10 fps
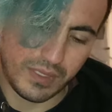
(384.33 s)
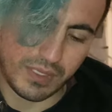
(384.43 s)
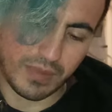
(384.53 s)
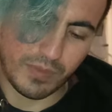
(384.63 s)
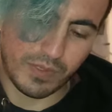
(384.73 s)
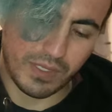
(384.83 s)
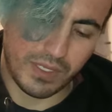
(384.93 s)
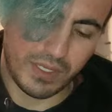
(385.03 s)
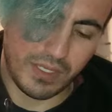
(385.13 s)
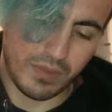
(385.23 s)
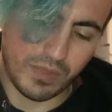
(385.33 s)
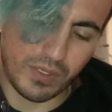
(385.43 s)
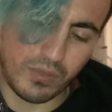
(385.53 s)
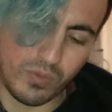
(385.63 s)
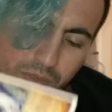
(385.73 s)
Samurai.
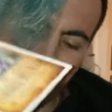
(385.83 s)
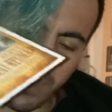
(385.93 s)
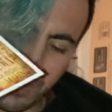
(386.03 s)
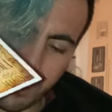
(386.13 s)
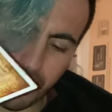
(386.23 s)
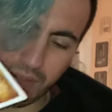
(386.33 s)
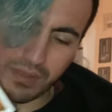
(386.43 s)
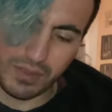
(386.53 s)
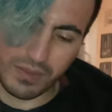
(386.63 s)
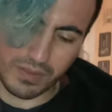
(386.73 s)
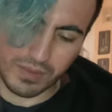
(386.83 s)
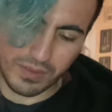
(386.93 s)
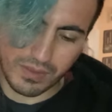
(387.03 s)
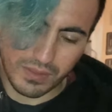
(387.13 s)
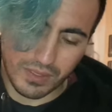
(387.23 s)
Ryuma.
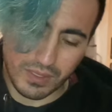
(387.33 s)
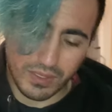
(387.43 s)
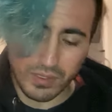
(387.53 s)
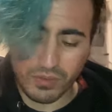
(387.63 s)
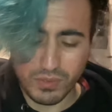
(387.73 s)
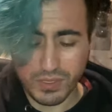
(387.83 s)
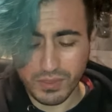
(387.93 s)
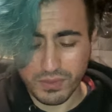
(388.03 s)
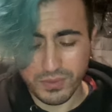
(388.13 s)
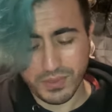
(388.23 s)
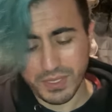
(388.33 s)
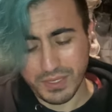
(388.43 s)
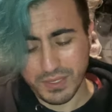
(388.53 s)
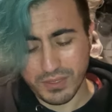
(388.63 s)
You could also get an